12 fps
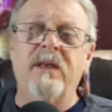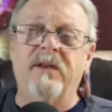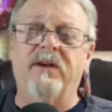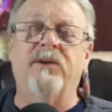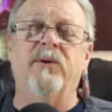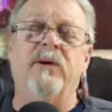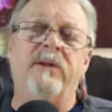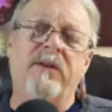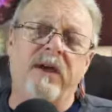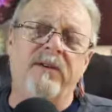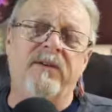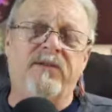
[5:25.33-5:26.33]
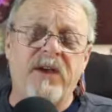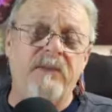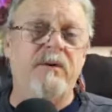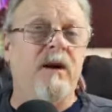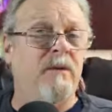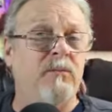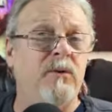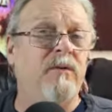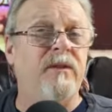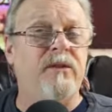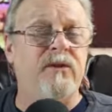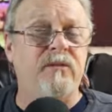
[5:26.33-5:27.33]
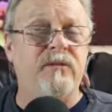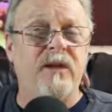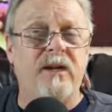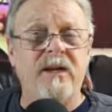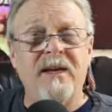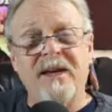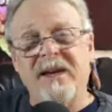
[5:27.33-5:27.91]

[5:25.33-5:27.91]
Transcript: that are done the same kind of movie that you've done.